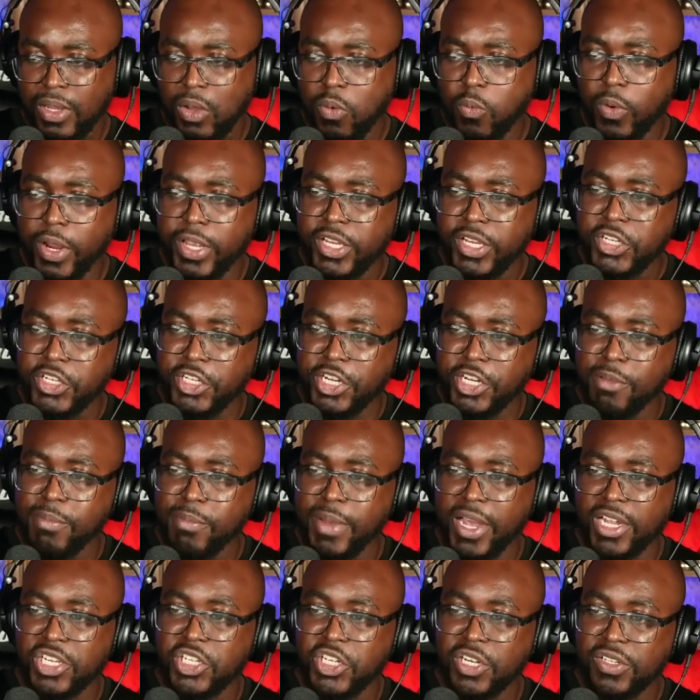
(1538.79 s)
When she
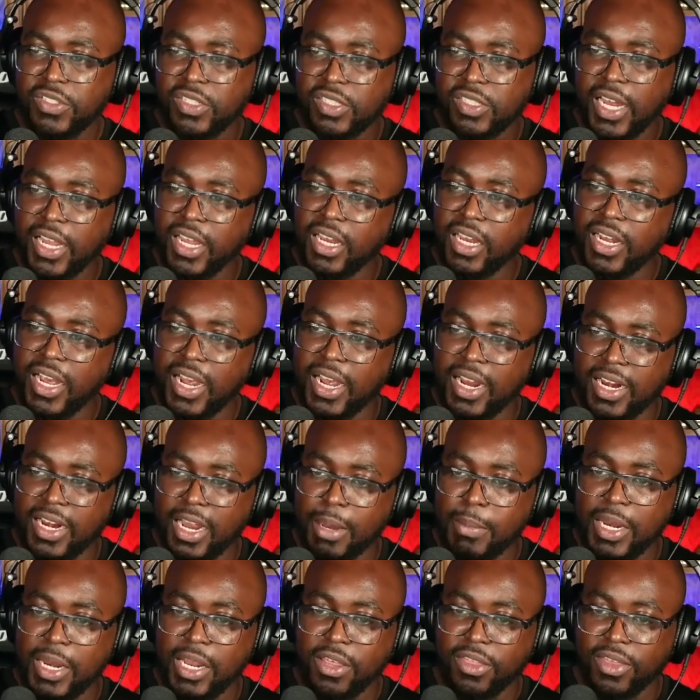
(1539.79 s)
met Jesus, and I can
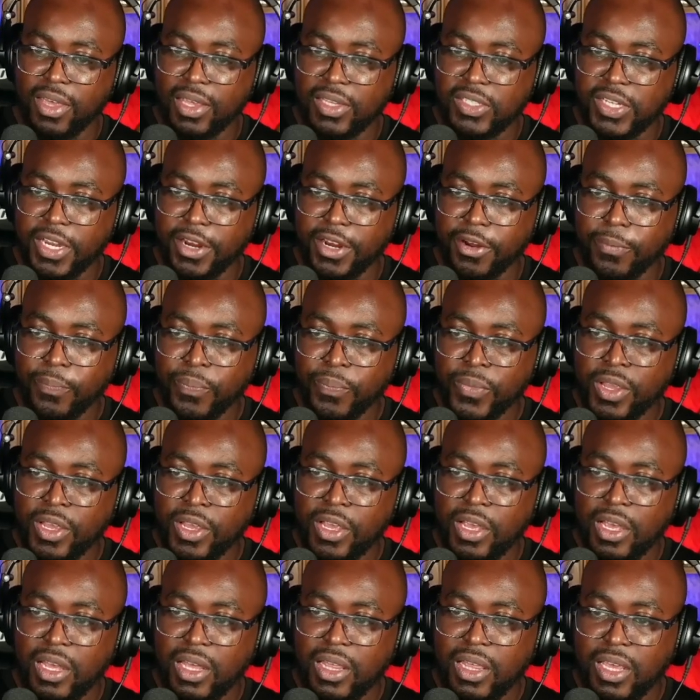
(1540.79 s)
highlight many things here.
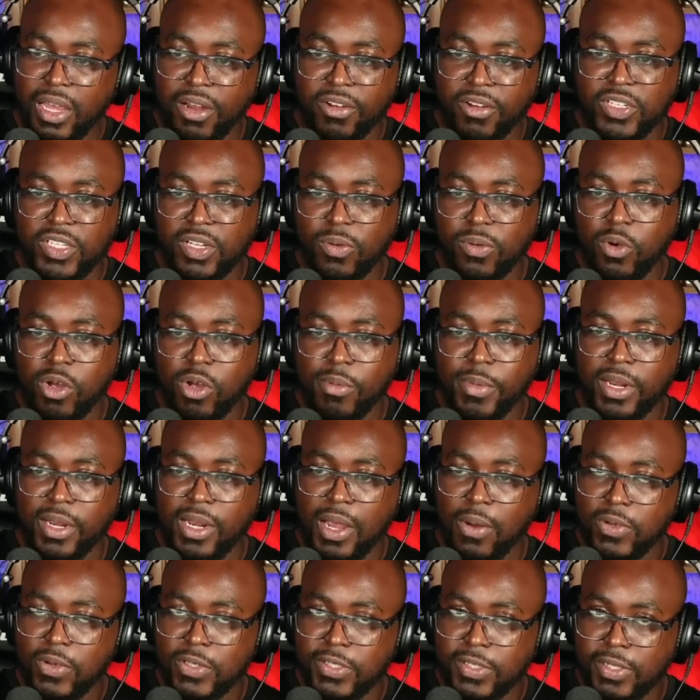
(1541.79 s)
Here's the woman
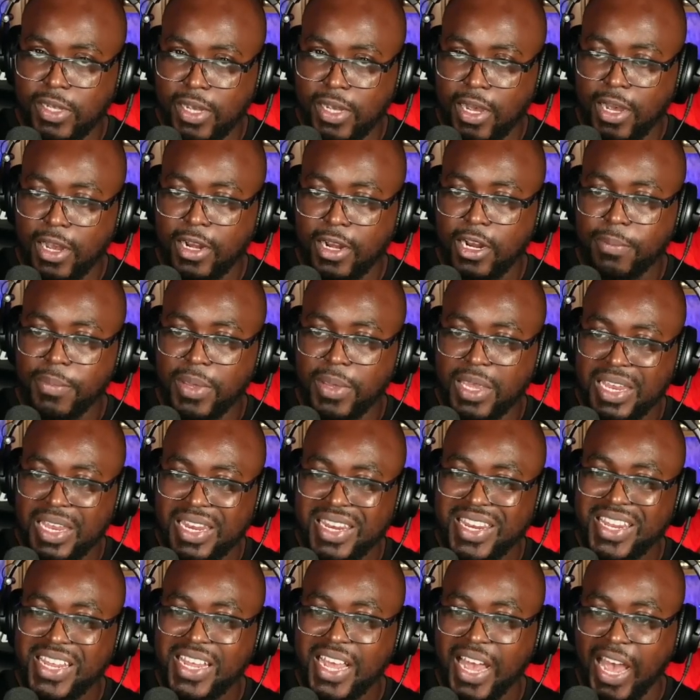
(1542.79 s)
that was caught up
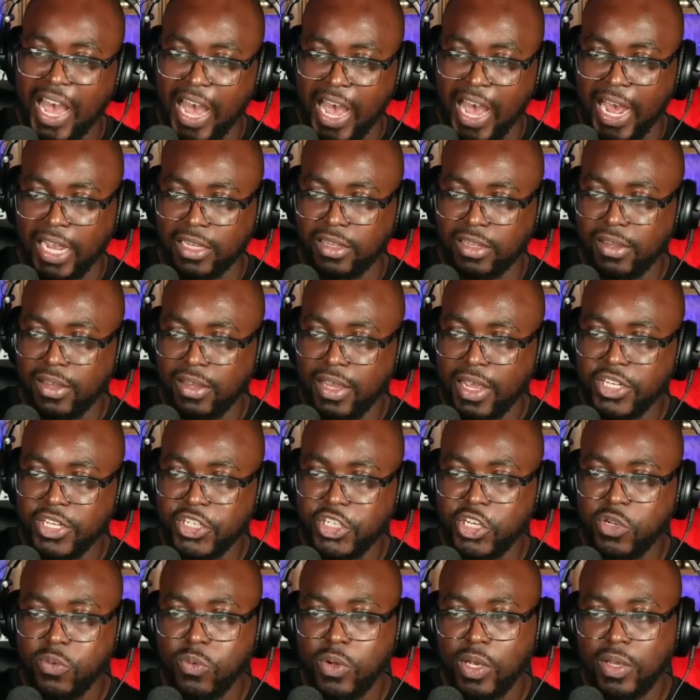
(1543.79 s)
in the act and
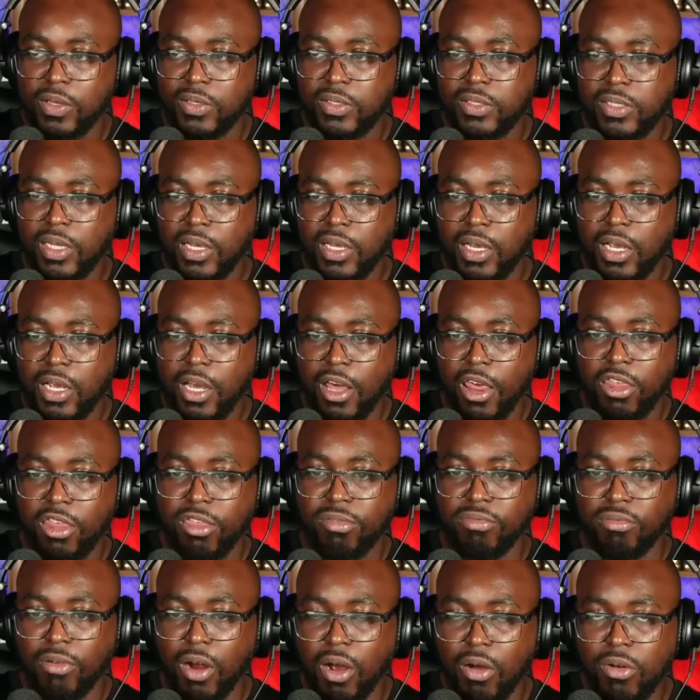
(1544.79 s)
she was
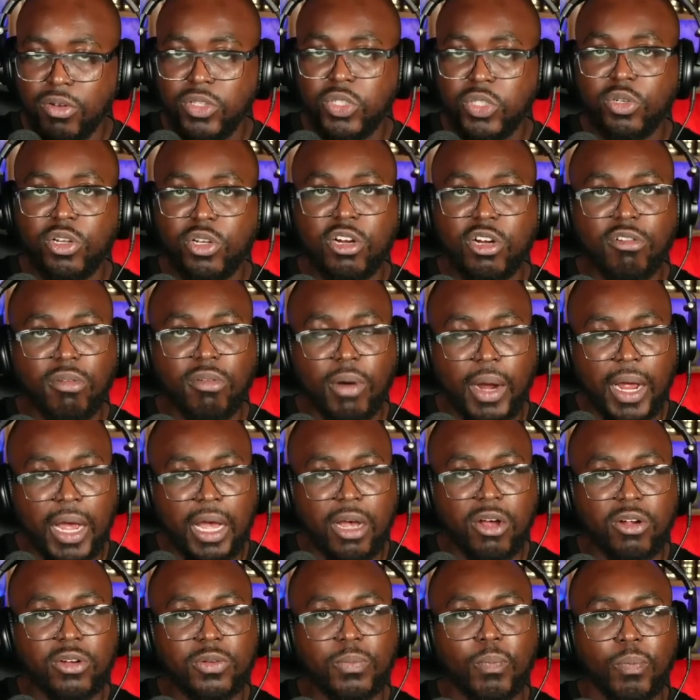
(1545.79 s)
thrown to the
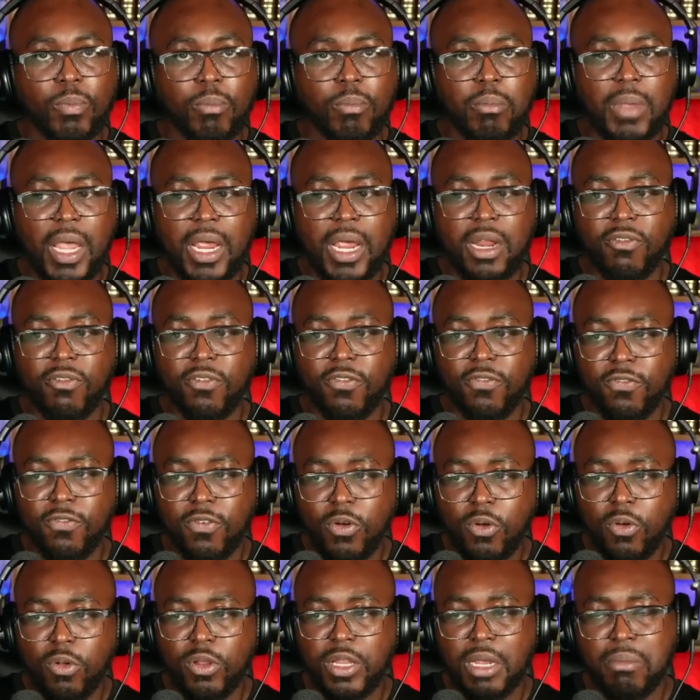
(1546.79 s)
ground, made a
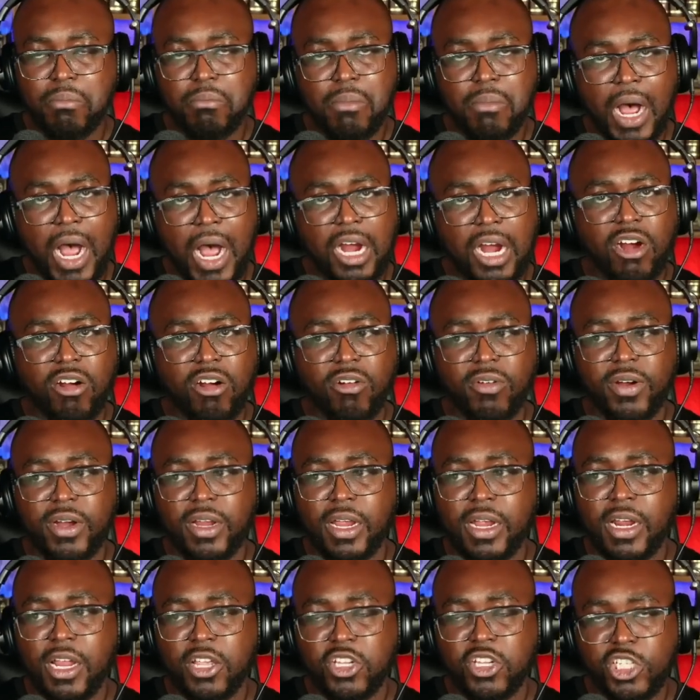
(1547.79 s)
fool and
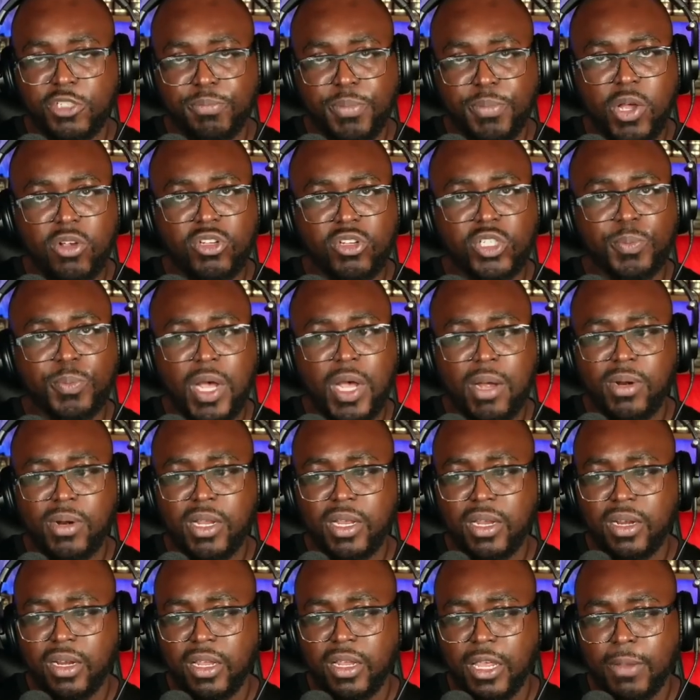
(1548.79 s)
mockery and exposed
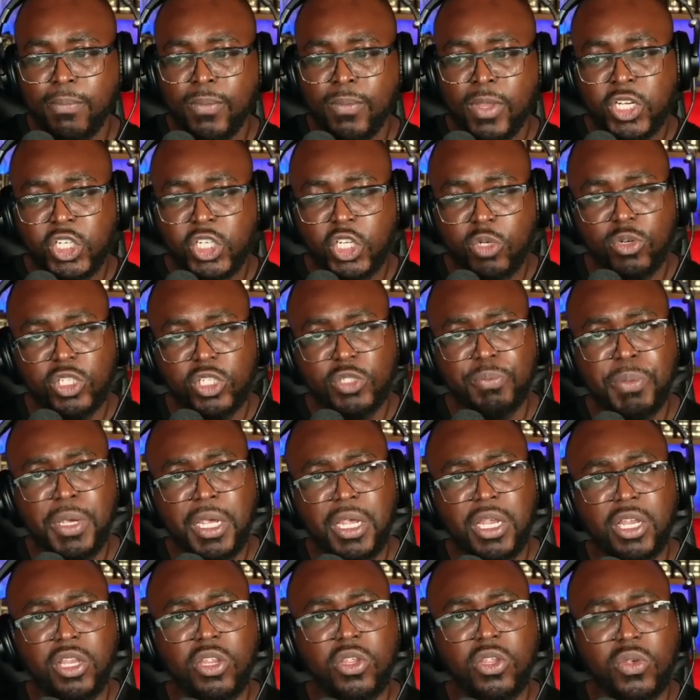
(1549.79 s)
publicly. She was
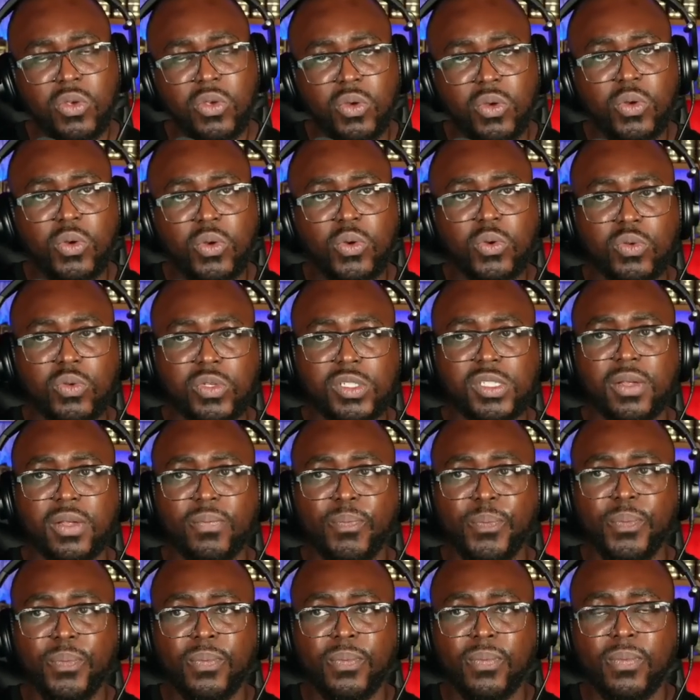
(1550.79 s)
being used
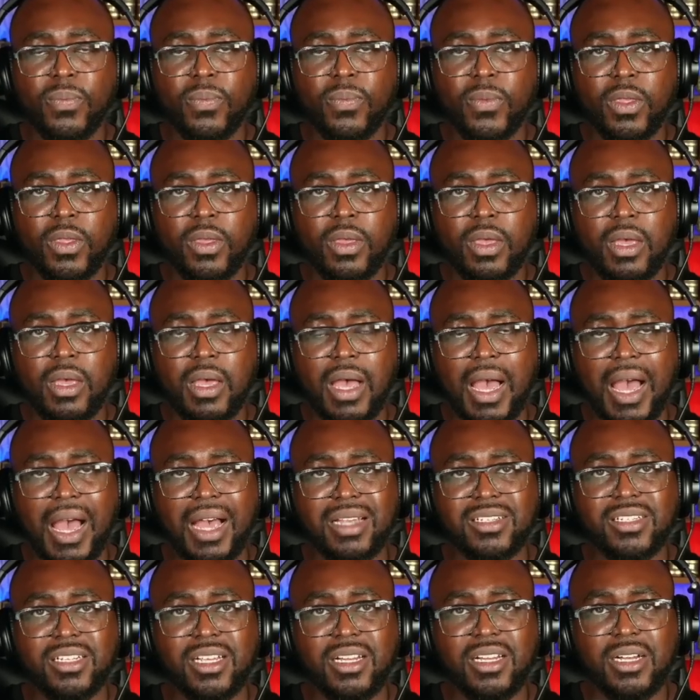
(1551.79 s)

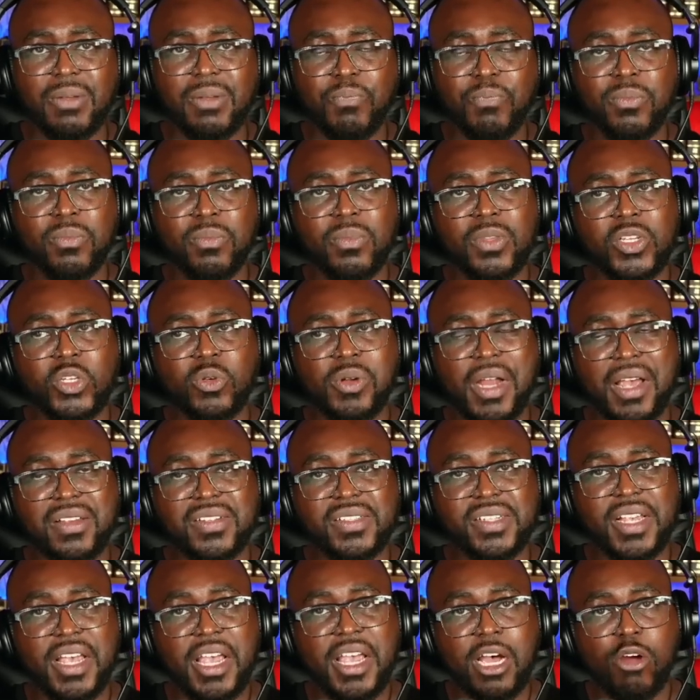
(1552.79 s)
as a, should I
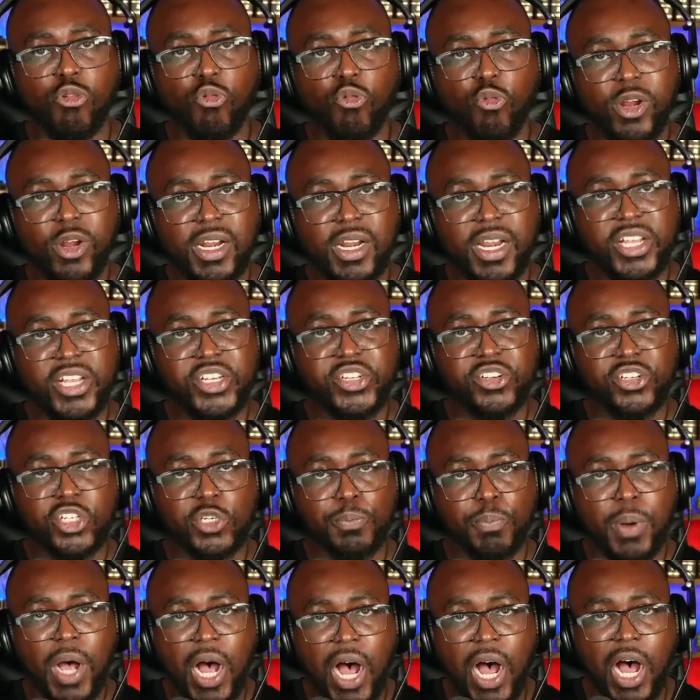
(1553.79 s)
say, a religious
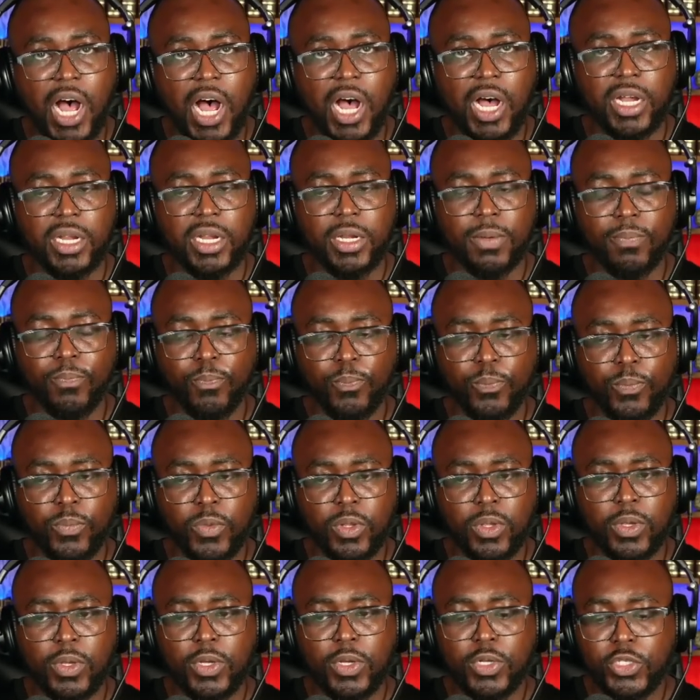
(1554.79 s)
pawn
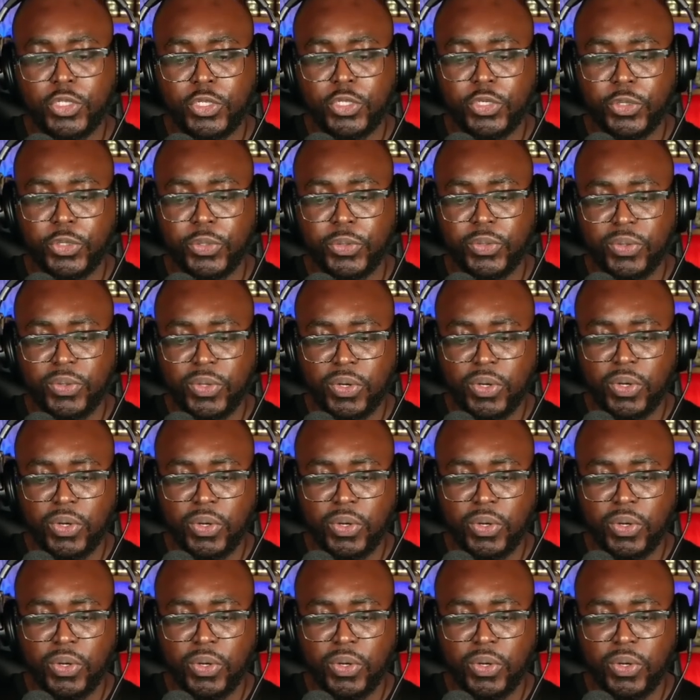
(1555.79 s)
to